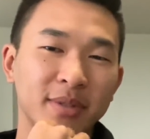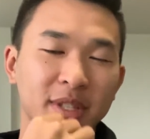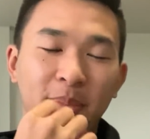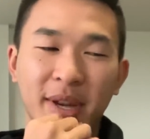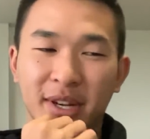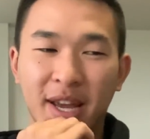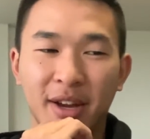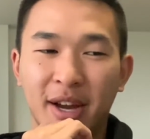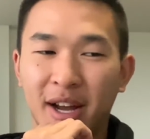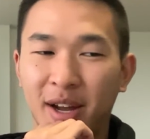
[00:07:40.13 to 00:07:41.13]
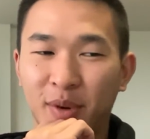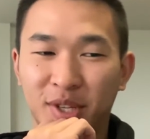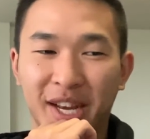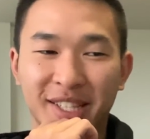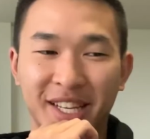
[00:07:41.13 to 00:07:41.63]
depending on how what
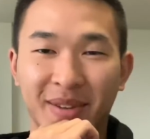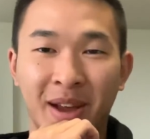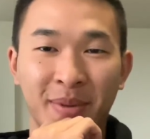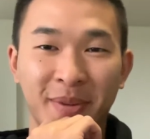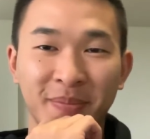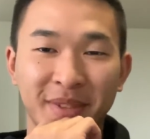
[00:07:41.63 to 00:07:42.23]
you guys think about me.